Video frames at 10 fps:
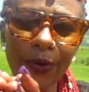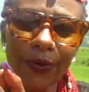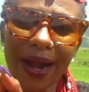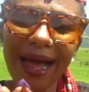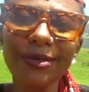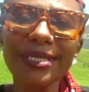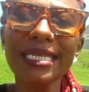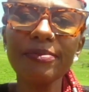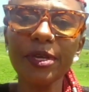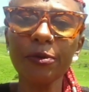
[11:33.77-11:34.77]
around
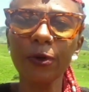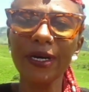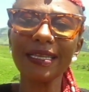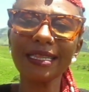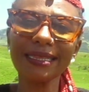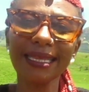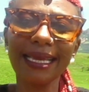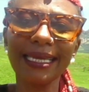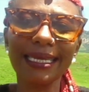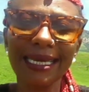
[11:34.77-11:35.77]
sleeping with.
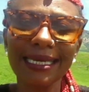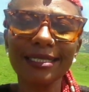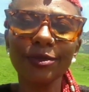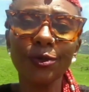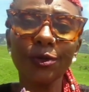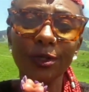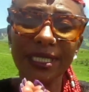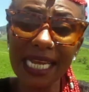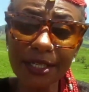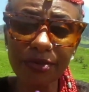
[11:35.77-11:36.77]
It is to your
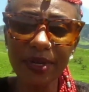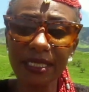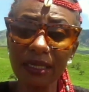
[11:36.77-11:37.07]
detriment